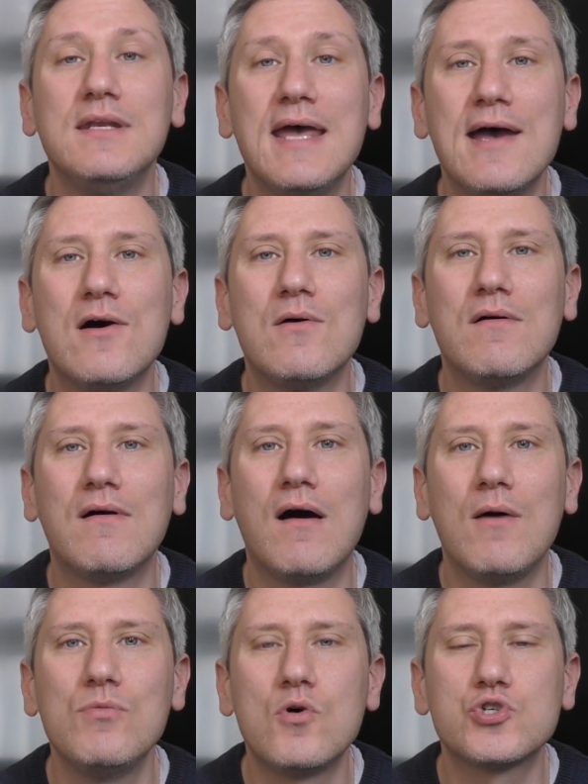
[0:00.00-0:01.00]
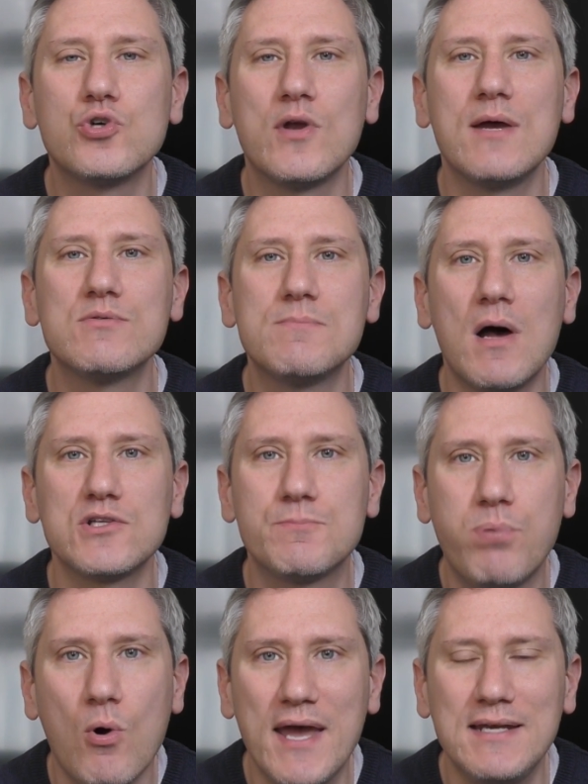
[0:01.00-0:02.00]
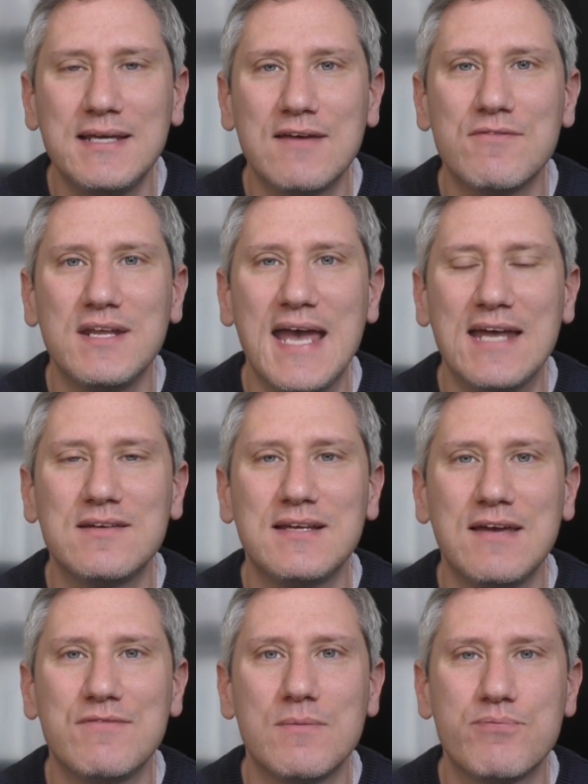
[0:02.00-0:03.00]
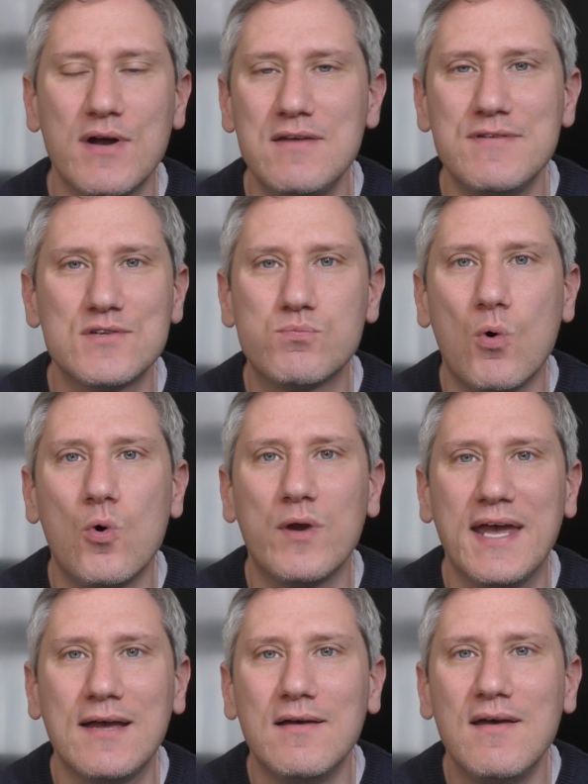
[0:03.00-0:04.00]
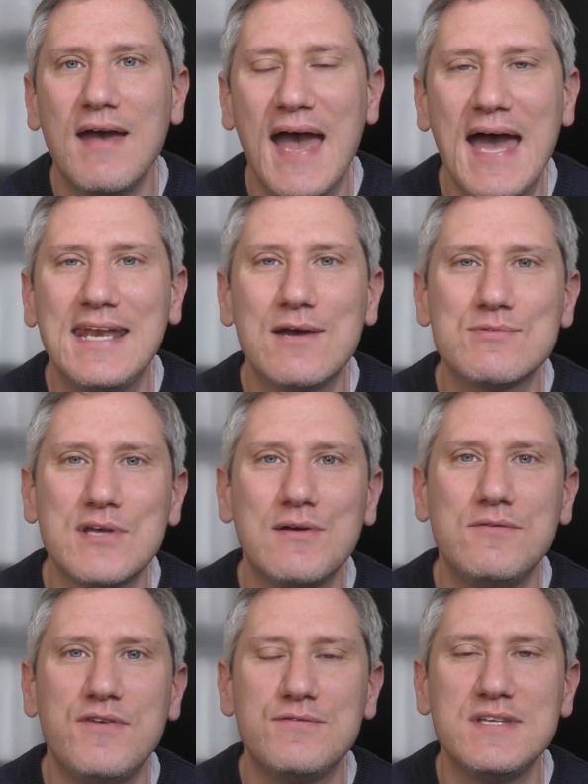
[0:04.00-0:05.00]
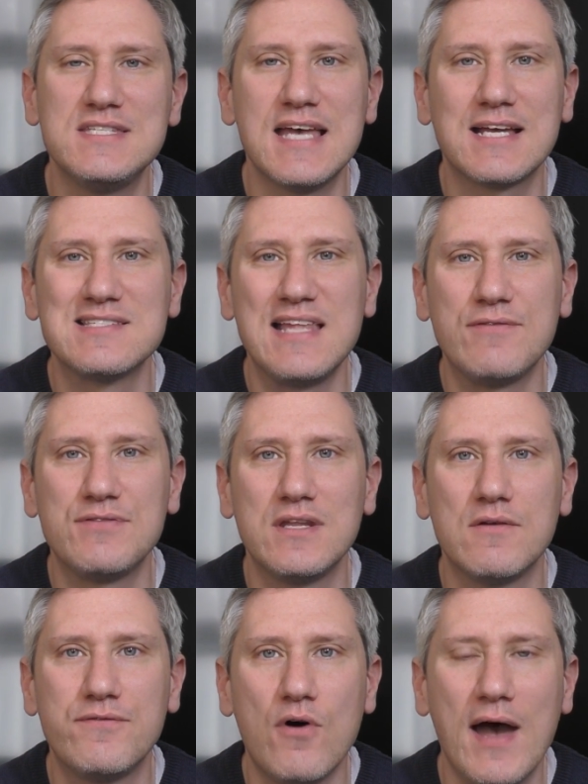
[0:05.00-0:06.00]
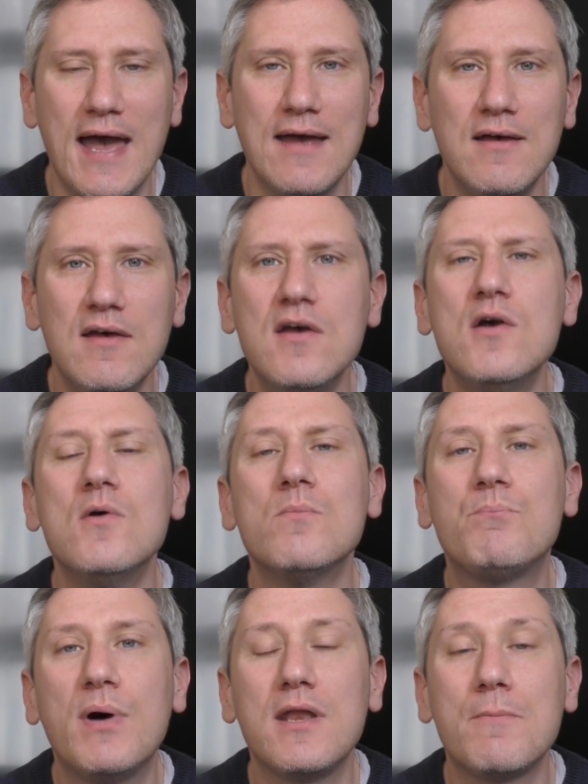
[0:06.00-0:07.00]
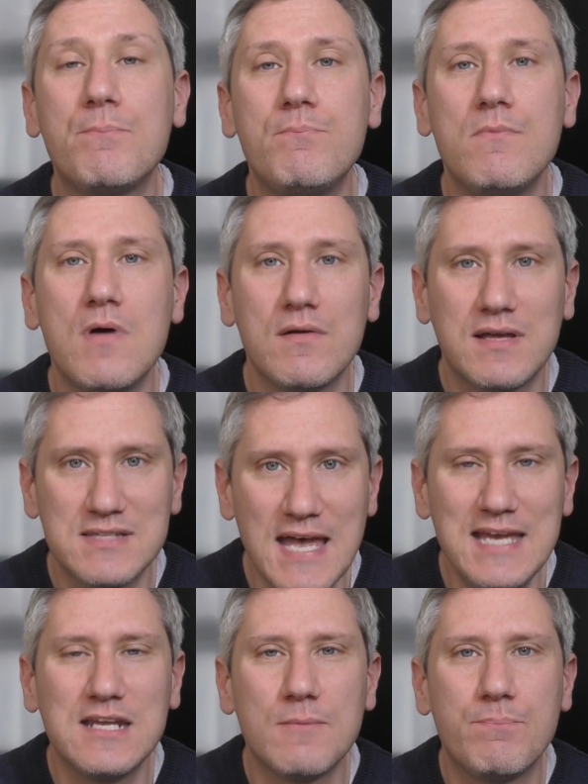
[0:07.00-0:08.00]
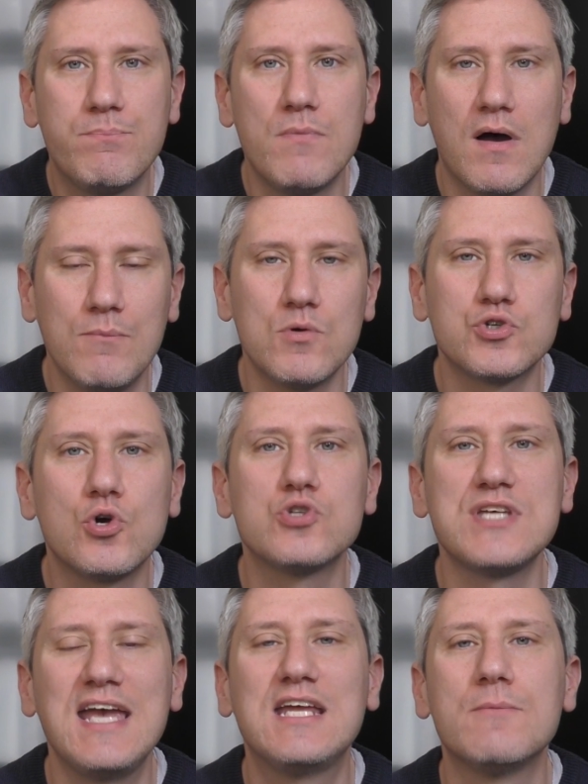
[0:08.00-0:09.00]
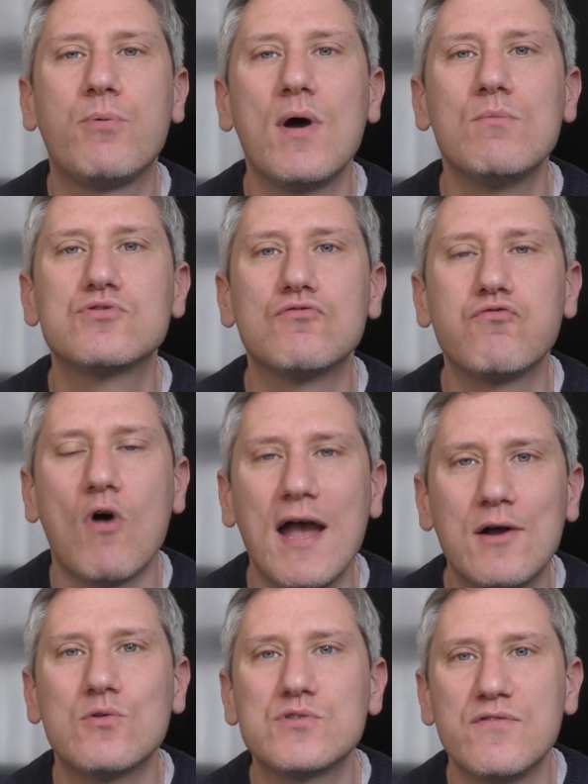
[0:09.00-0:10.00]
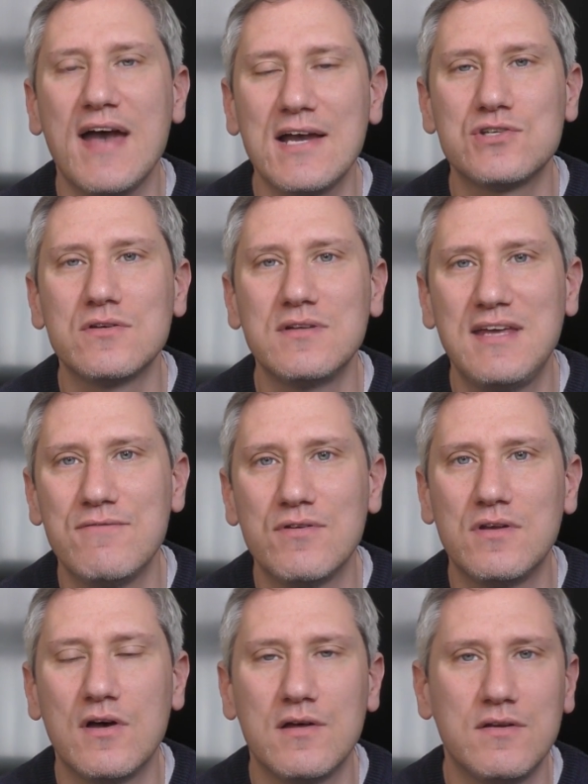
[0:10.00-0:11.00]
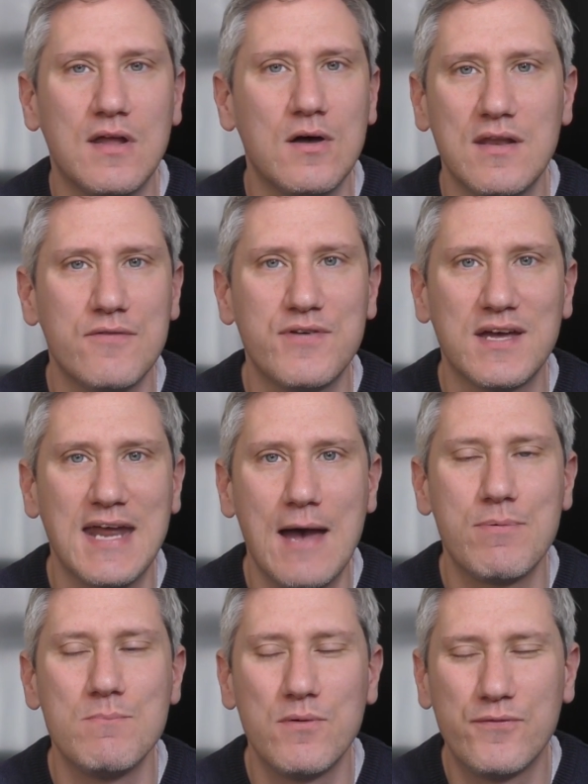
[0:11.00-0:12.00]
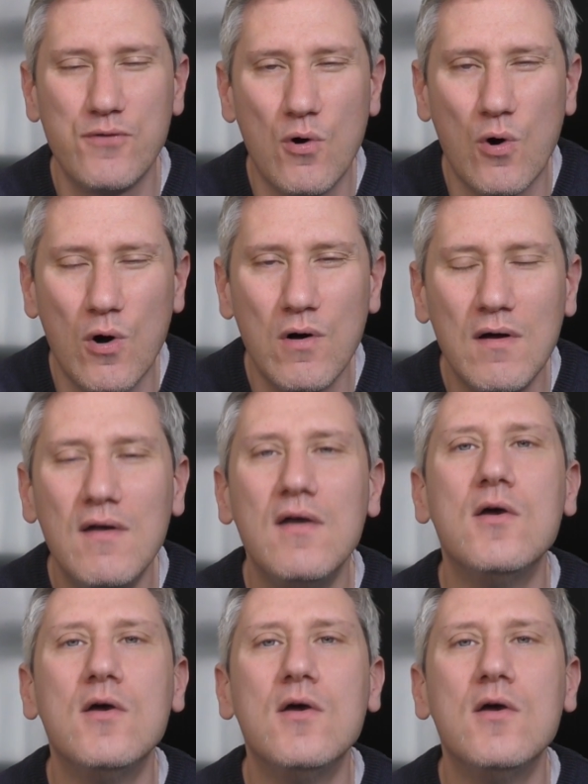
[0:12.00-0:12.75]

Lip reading: Now, I'm not sure there was much point, given he hadn't given a previous warning, and there was only 50 seconds left in the fight, but I'm not sure taking a point was the right course of action, given that nothing had happened before.